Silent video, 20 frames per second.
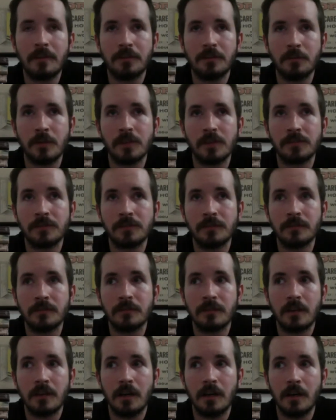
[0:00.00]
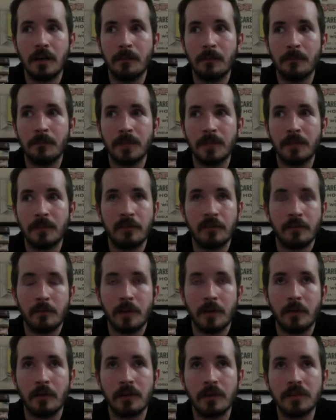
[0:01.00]
a Western, even if I'm
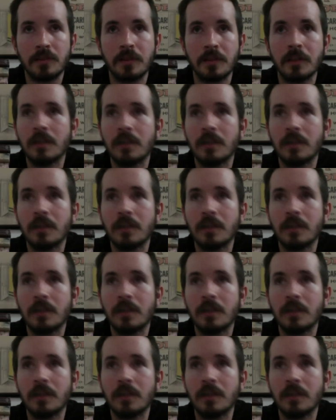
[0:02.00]
not watching